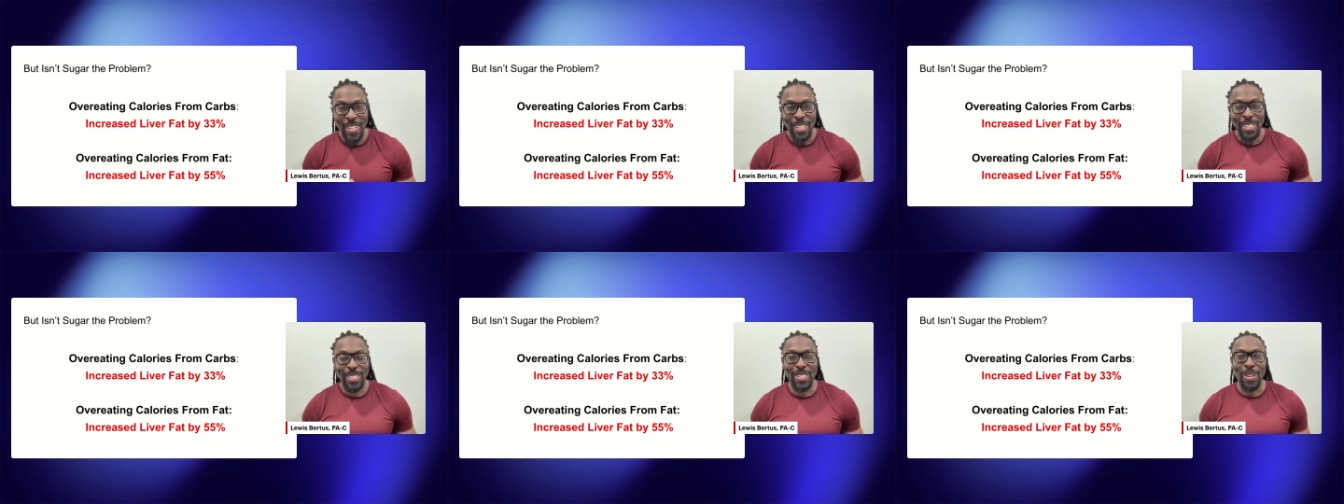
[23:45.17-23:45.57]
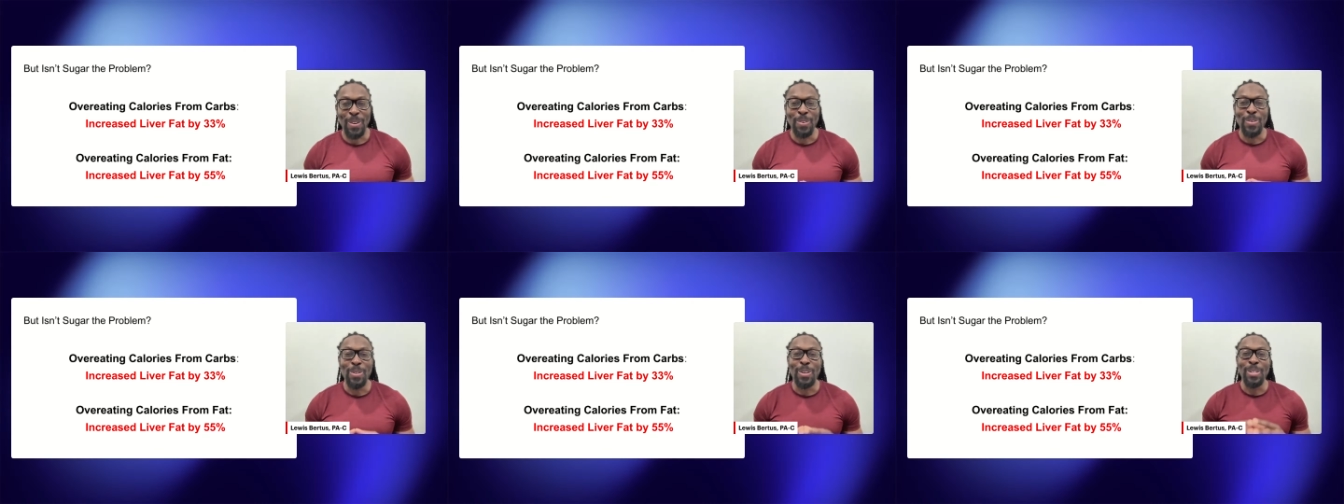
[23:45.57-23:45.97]

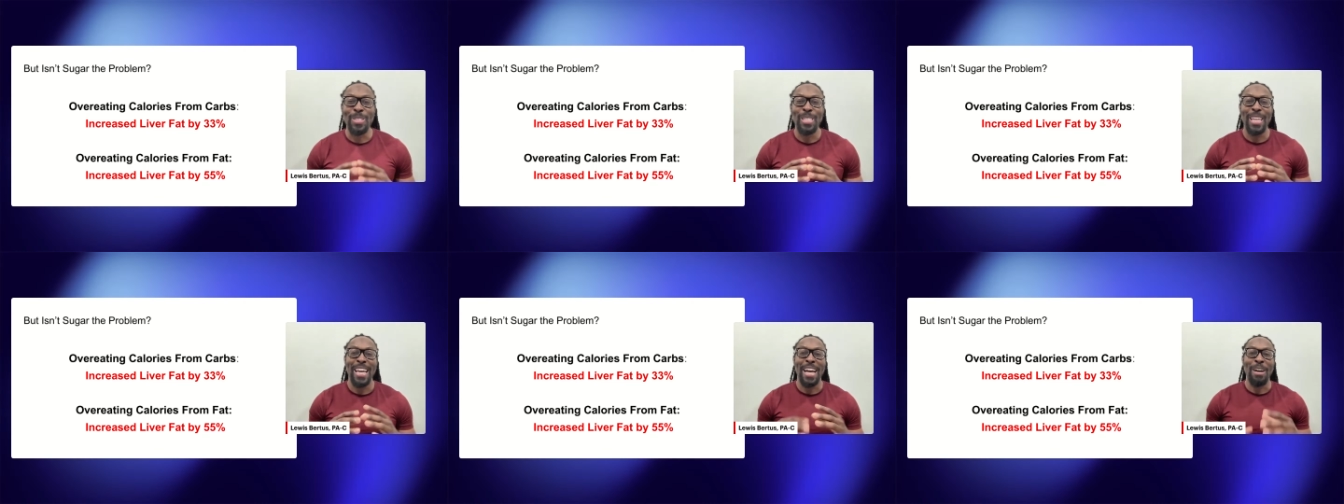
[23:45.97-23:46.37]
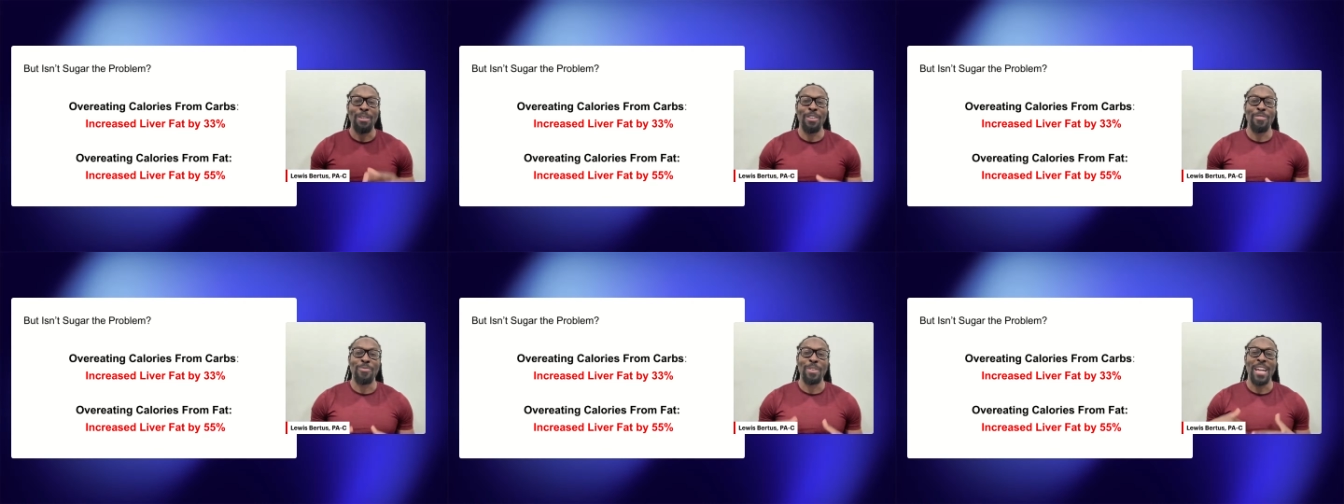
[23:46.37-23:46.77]
So you can see how
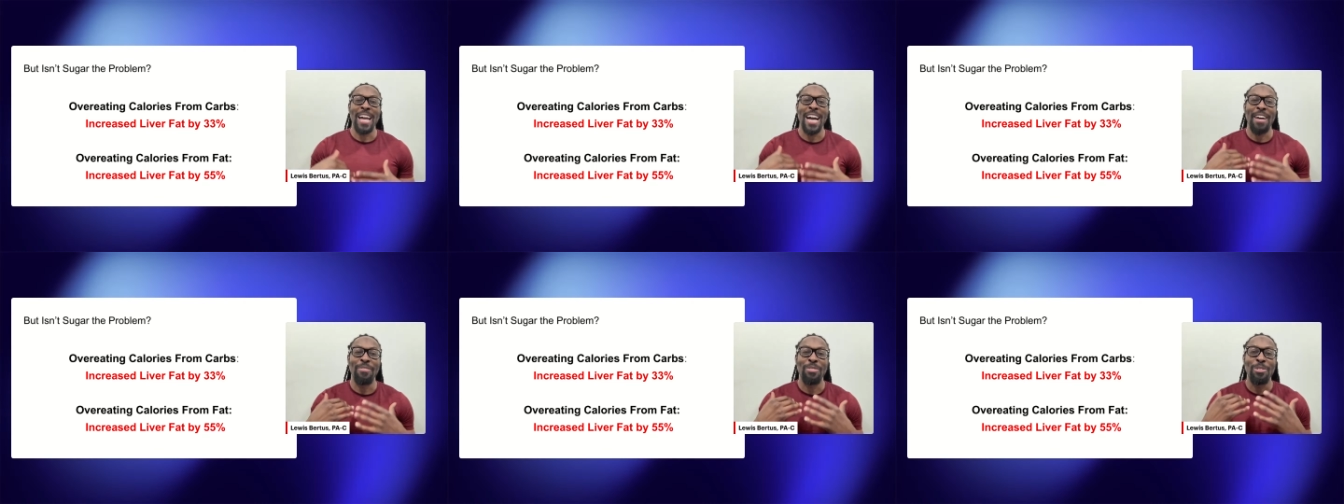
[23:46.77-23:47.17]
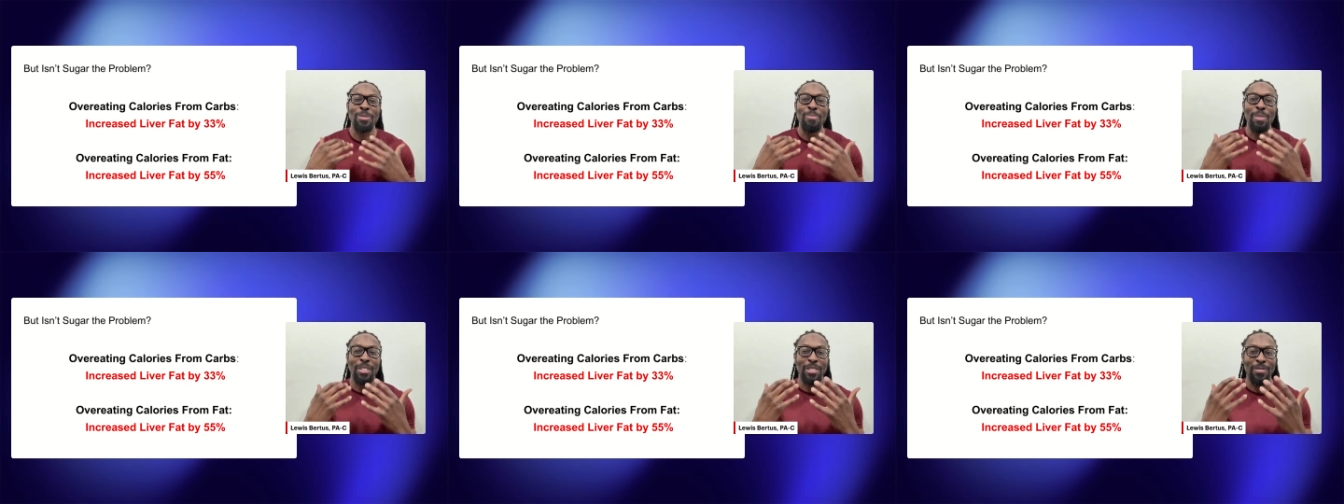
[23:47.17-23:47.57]
if we have too
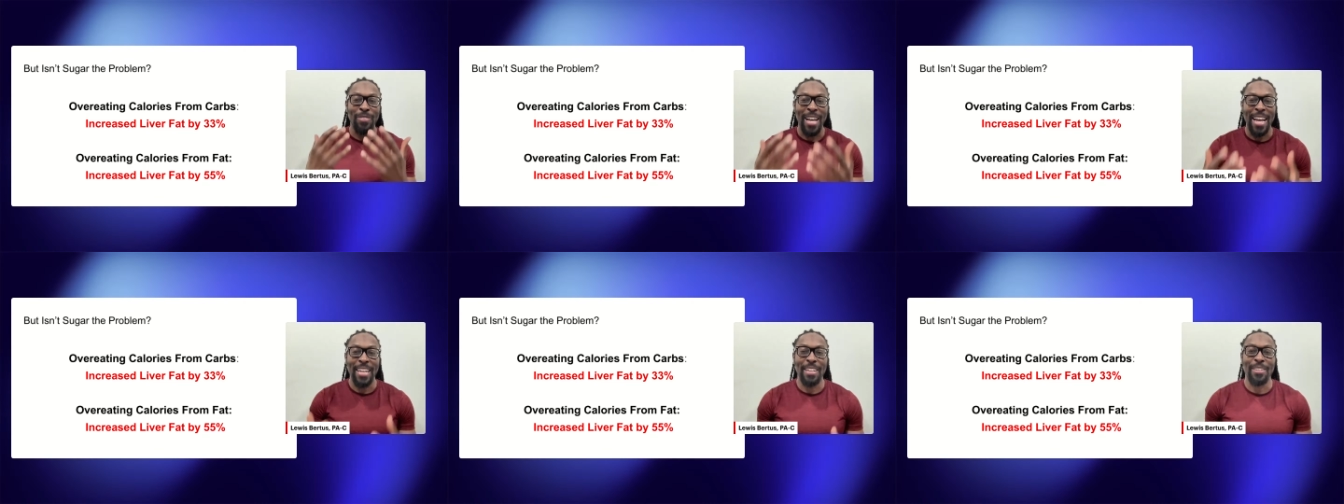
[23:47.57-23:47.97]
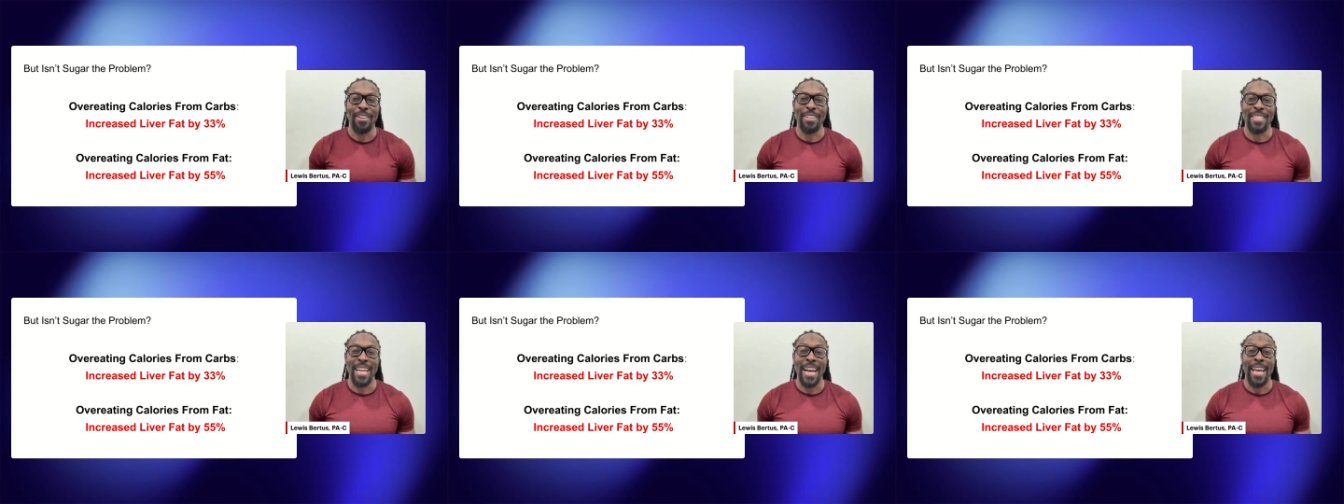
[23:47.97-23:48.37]
much fat in
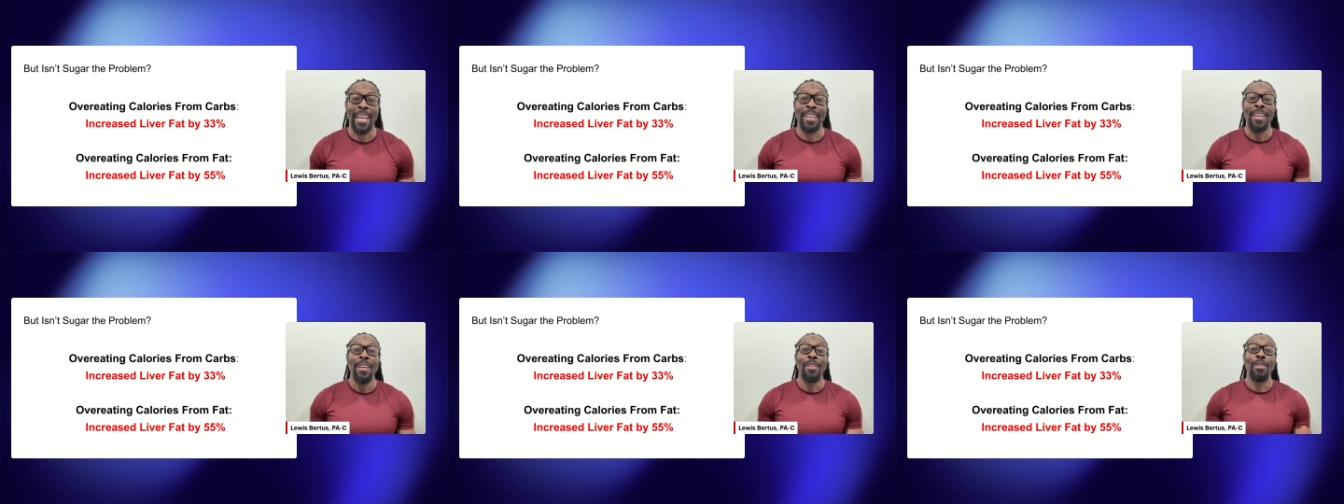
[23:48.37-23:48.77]
our diet,